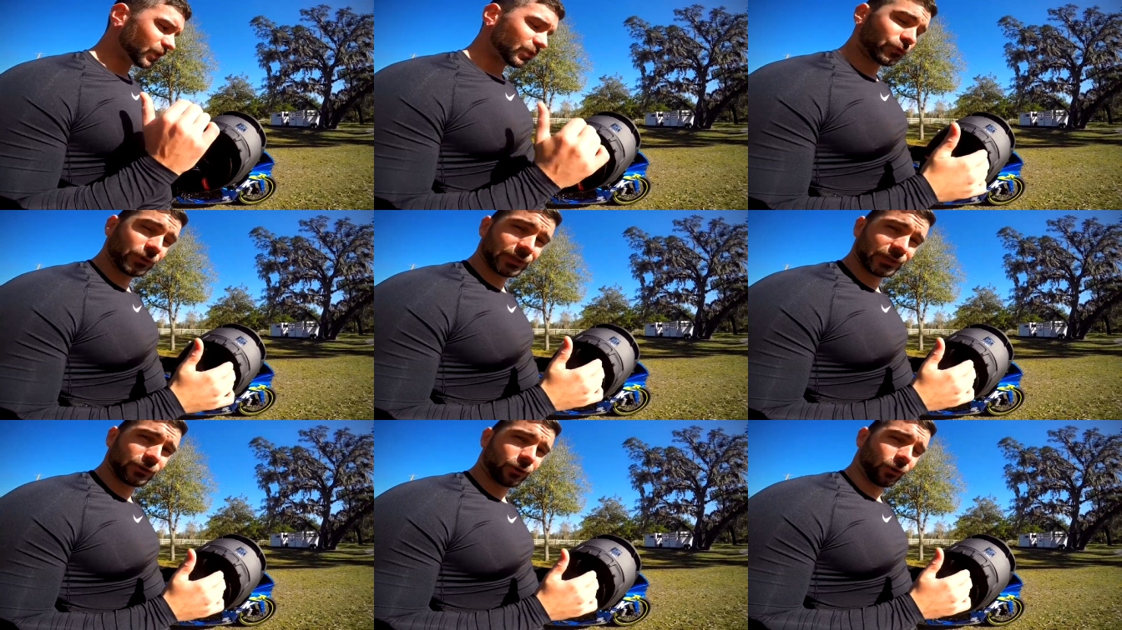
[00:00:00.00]

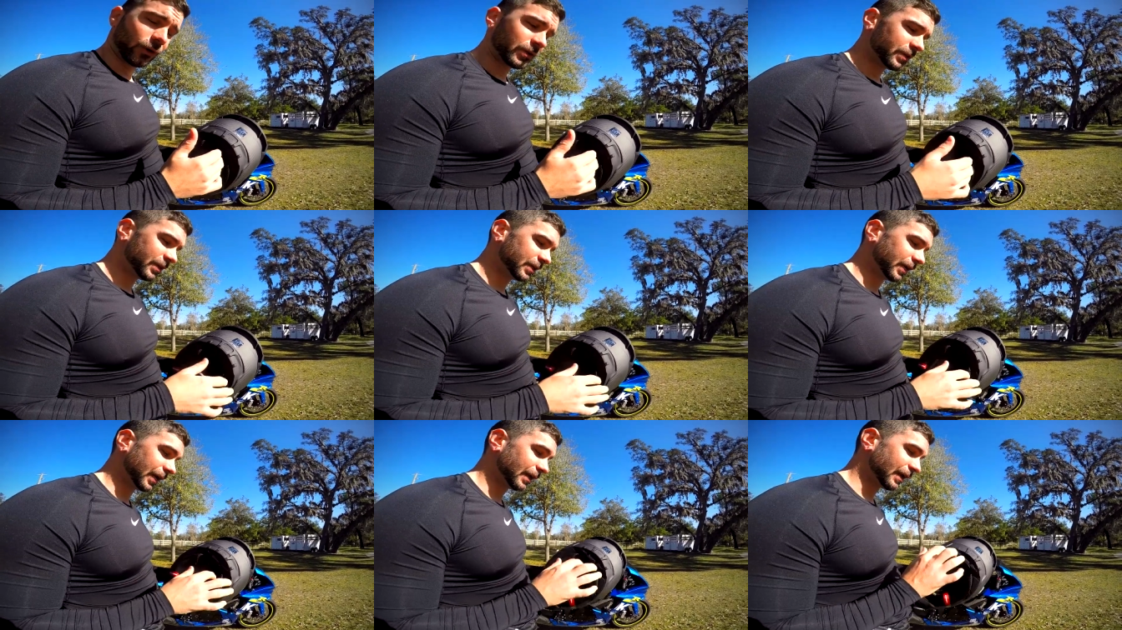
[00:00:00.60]
Really cool.
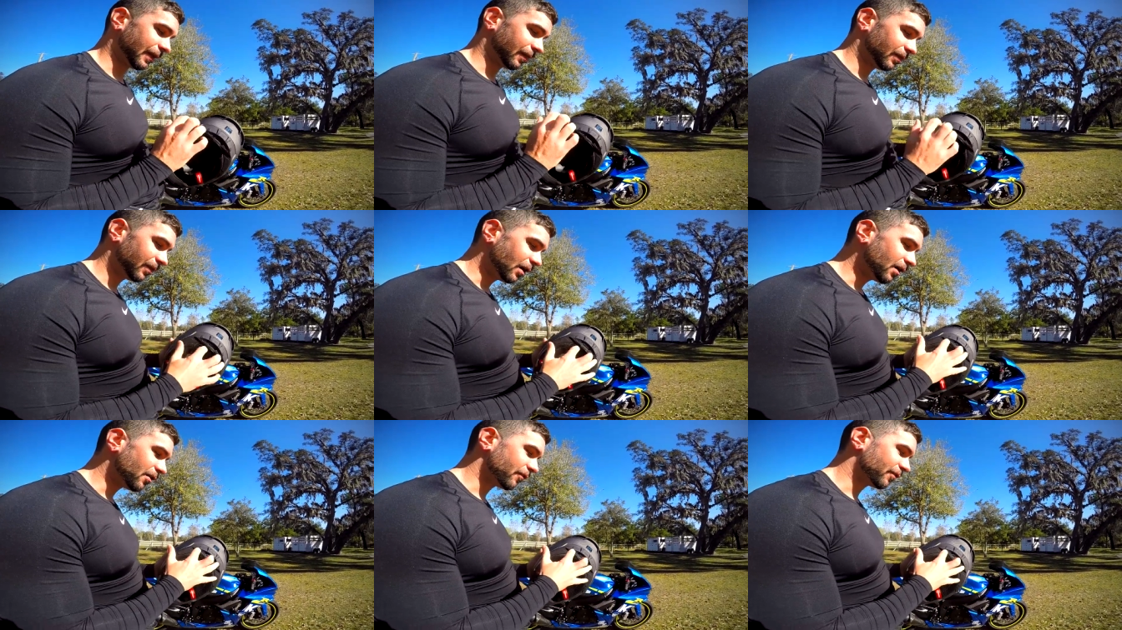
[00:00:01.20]
And I
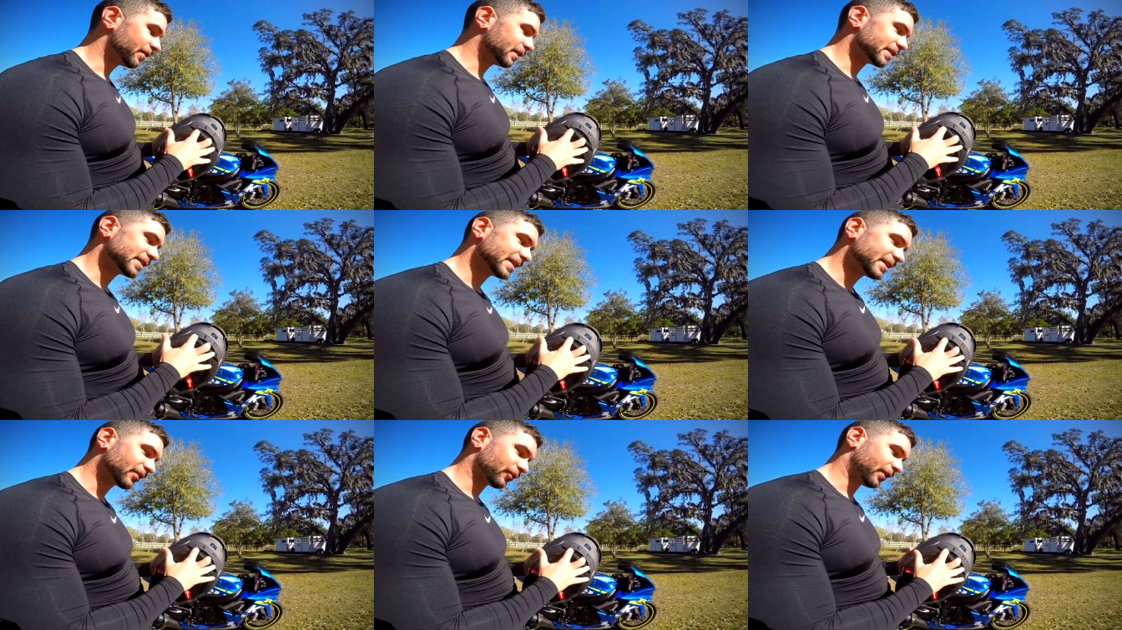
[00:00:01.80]
love that it's
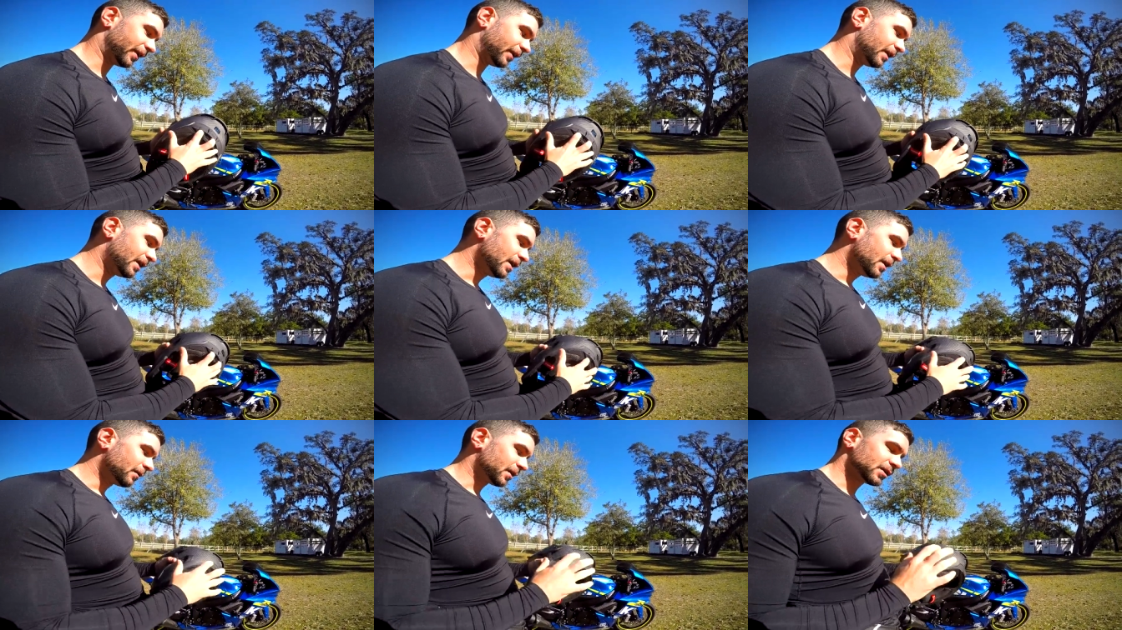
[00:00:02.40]
integrated
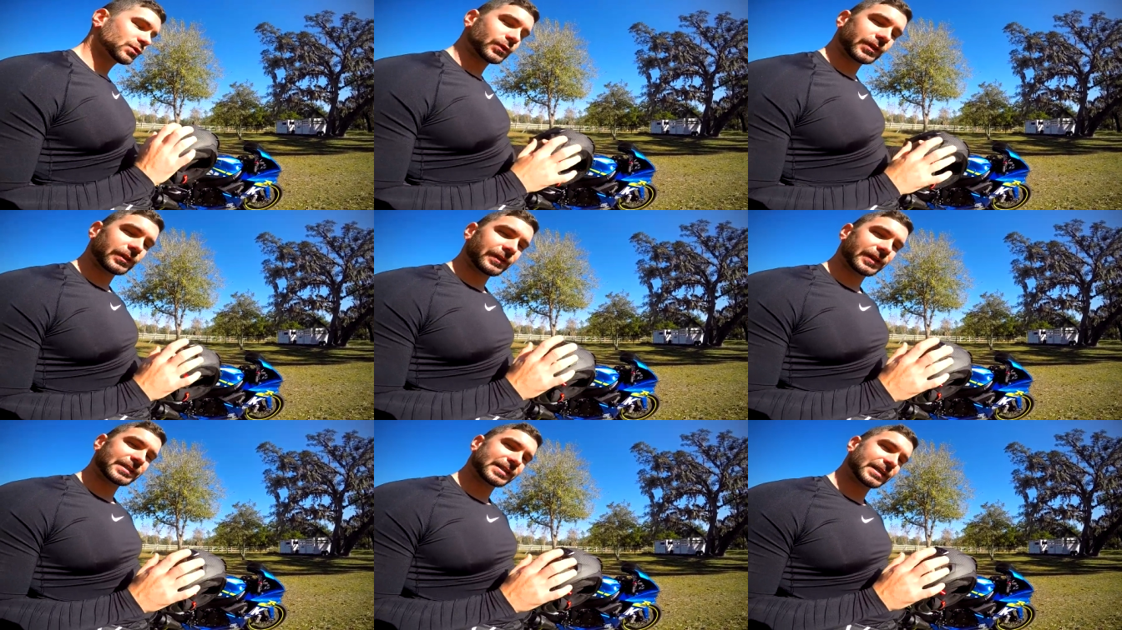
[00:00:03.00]
because one of the
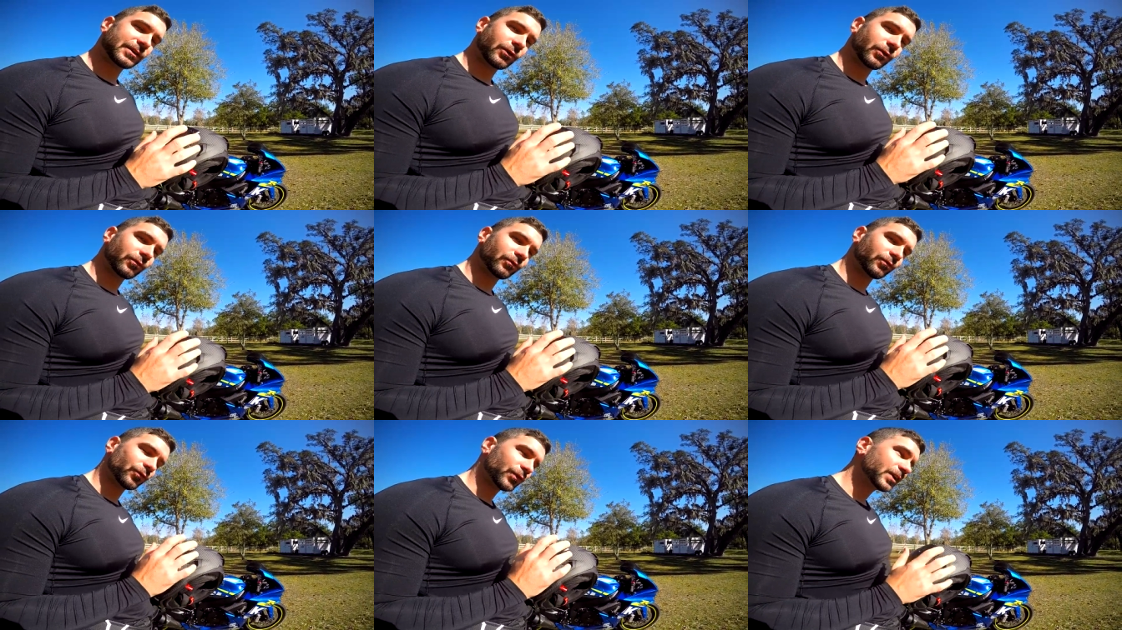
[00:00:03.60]
things I don't
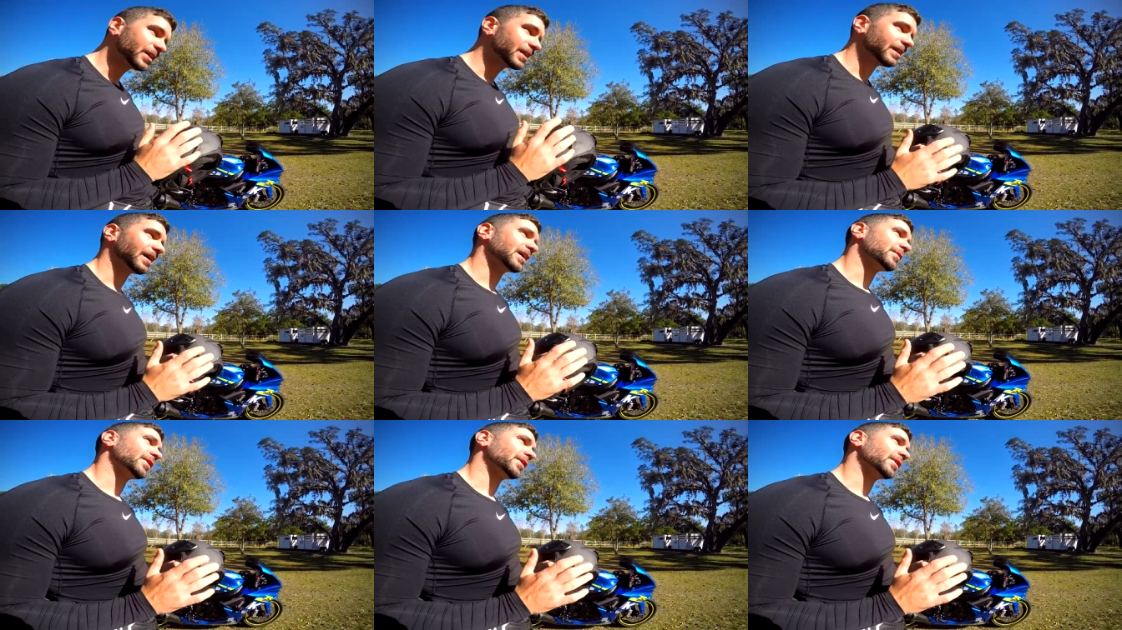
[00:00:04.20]
really like